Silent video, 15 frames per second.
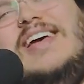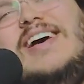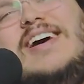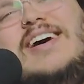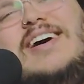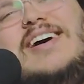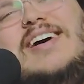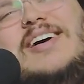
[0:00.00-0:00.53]

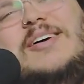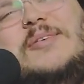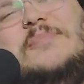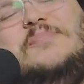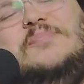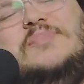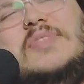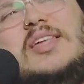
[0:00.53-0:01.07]

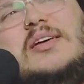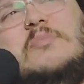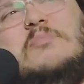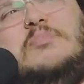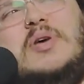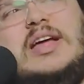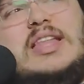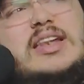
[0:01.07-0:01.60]
Um,
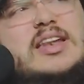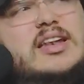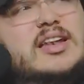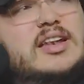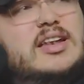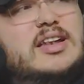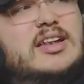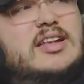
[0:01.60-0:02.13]
but
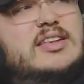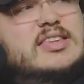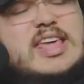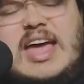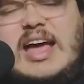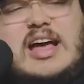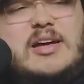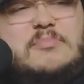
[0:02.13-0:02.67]

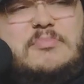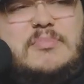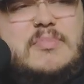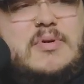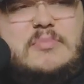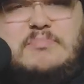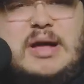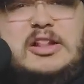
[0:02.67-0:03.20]
yeah,
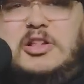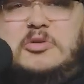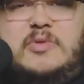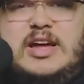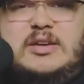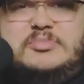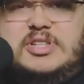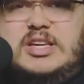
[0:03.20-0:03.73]
Bella
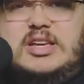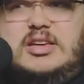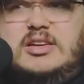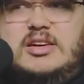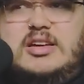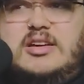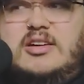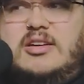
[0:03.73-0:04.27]
Ramsey,
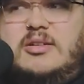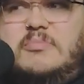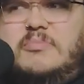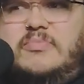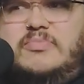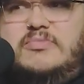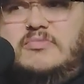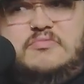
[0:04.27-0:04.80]

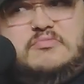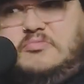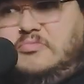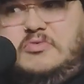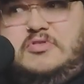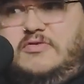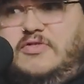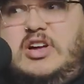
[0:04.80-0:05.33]
um,
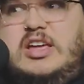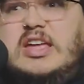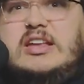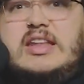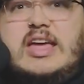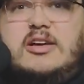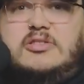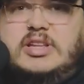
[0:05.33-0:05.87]
fucking
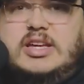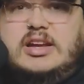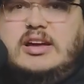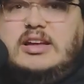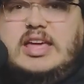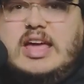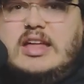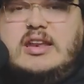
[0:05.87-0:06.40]
nailed it
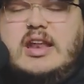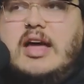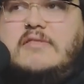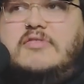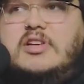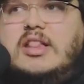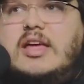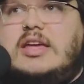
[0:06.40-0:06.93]
again. I
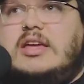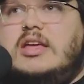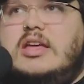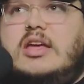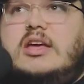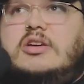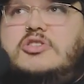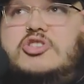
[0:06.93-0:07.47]
feel like
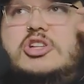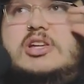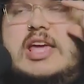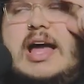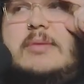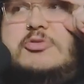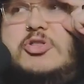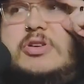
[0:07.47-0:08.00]
she
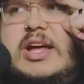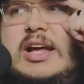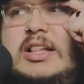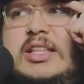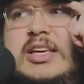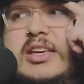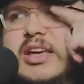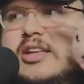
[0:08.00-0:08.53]
captured
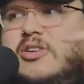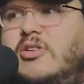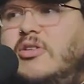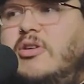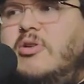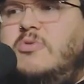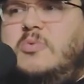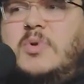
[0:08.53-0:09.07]
Ellie in
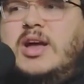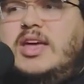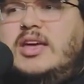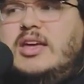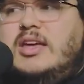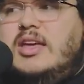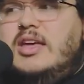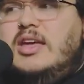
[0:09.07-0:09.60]
her own
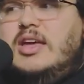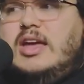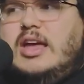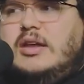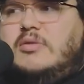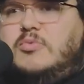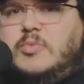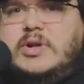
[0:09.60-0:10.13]
way
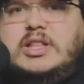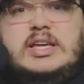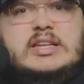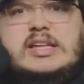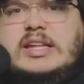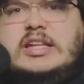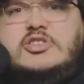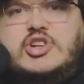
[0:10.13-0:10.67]
and really
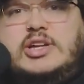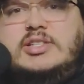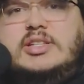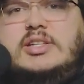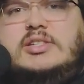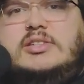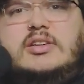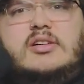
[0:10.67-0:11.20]
did it
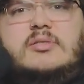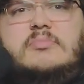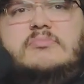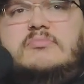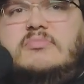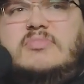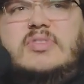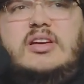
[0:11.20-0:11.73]
justice.
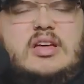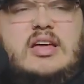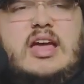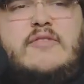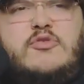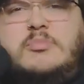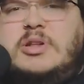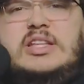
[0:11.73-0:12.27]
Um,
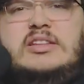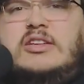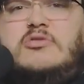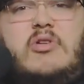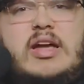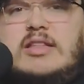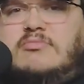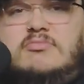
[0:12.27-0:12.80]
everybody did
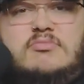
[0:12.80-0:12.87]
great.